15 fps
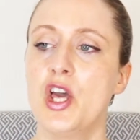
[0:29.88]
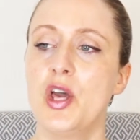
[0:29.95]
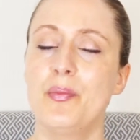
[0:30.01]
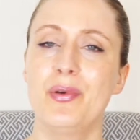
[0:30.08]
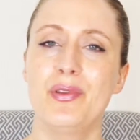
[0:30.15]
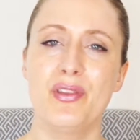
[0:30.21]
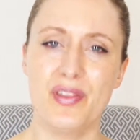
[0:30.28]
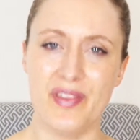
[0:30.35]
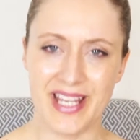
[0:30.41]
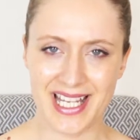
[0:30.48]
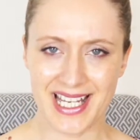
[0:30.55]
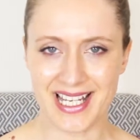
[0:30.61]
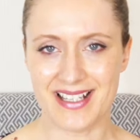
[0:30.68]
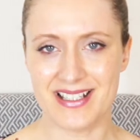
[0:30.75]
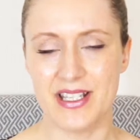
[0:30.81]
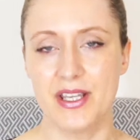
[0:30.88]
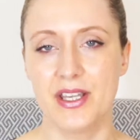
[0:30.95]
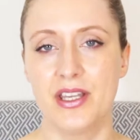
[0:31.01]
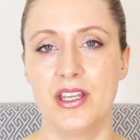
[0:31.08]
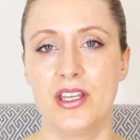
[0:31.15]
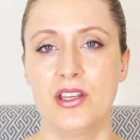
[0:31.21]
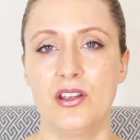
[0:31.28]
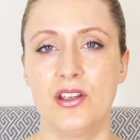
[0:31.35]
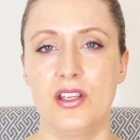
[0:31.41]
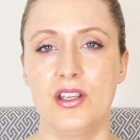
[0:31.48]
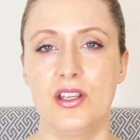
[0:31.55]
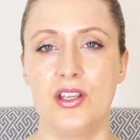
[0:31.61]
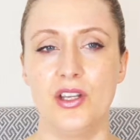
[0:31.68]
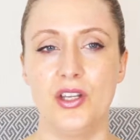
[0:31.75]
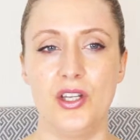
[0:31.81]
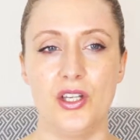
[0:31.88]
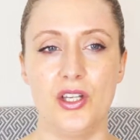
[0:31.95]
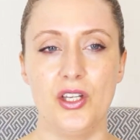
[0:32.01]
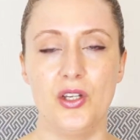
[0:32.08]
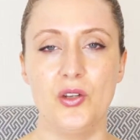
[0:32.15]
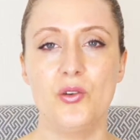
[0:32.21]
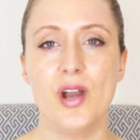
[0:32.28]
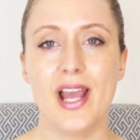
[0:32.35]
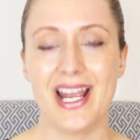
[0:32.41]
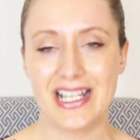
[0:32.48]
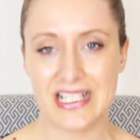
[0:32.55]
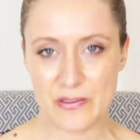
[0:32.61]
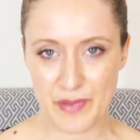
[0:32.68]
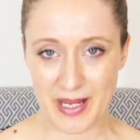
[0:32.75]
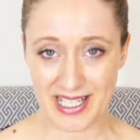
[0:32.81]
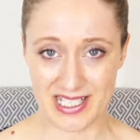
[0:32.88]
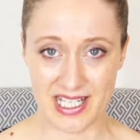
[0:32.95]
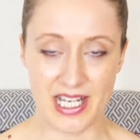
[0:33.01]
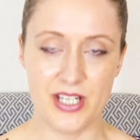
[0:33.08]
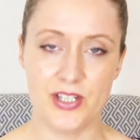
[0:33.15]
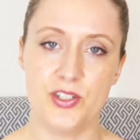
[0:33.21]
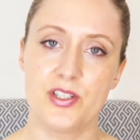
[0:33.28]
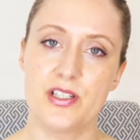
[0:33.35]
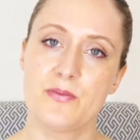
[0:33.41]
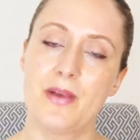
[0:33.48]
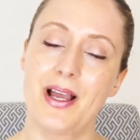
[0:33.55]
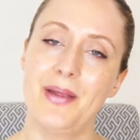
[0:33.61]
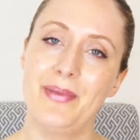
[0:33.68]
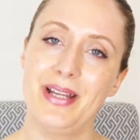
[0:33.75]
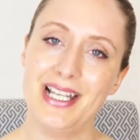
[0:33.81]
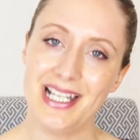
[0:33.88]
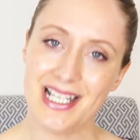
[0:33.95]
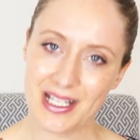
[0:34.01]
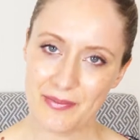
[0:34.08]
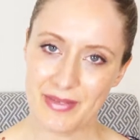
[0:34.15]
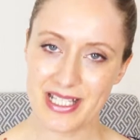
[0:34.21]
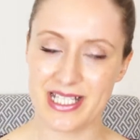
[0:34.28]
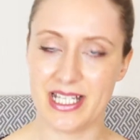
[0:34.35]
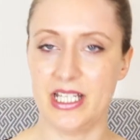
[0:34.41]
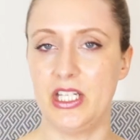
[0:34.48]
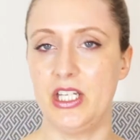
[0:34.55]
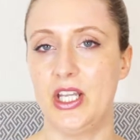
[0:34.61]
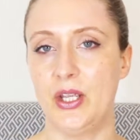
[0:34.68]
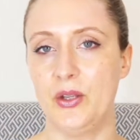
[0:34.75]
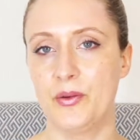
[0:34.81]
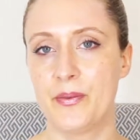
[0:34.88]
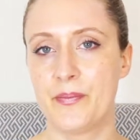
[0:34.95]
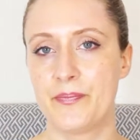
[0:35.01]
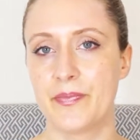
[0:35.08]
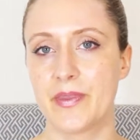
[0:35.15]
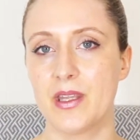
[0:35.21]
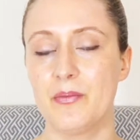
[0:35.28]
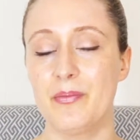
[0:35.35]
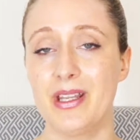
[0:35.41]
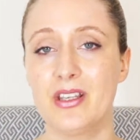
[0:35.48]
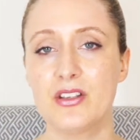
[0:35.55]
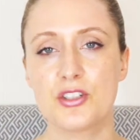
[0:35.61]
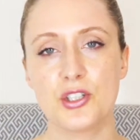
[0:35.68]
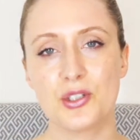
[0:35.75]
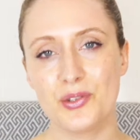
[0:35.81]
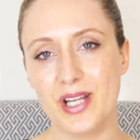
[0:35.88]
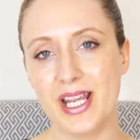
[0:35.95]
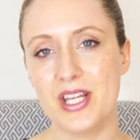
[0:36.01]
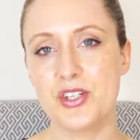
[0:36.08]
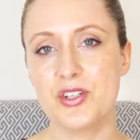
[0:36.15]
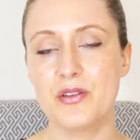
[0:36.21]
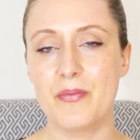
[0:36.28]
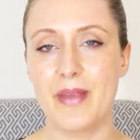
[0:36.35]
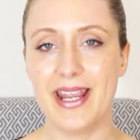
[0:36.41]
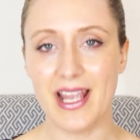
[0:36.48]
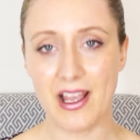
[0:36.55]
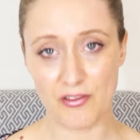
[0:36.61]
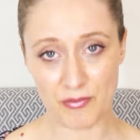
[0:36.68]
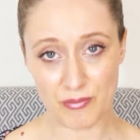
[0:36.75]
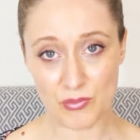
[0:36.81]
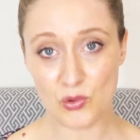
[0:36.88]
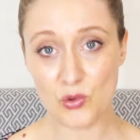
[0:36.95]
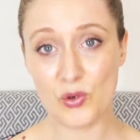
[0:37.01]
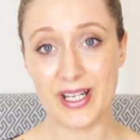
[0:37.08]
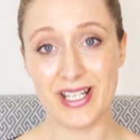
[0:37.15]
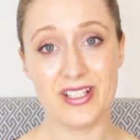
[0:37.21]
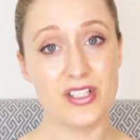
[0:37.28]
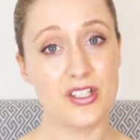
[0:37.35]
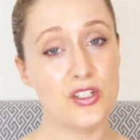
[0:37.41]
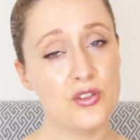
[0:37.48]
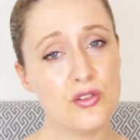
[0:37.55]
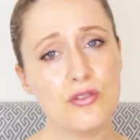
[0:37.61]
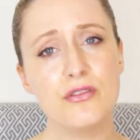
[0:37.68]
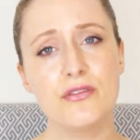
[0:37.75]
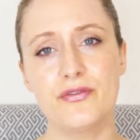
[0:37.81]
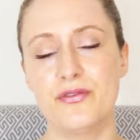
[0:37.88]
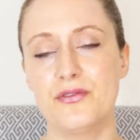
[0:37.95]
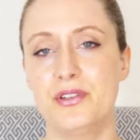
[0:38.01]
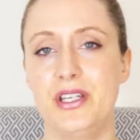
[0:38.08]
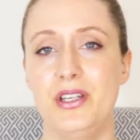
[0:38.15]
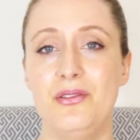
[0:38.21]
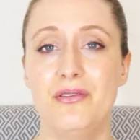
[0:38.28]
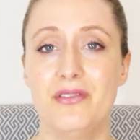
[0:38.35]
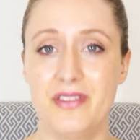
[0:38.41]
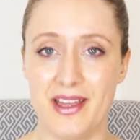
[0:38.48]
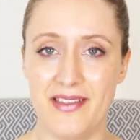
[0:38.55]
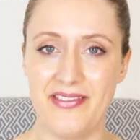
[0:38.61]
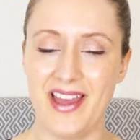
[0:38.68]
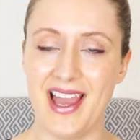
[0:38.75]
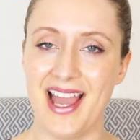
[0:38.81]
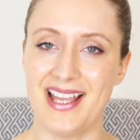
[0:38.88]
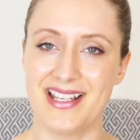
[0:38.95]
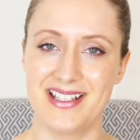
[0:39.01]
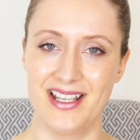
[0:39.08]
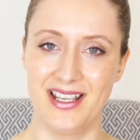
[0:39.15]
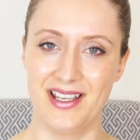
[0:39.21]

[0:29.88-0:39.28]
But the thing is, your expectations might be limiting you because creation may have more in store for you than that.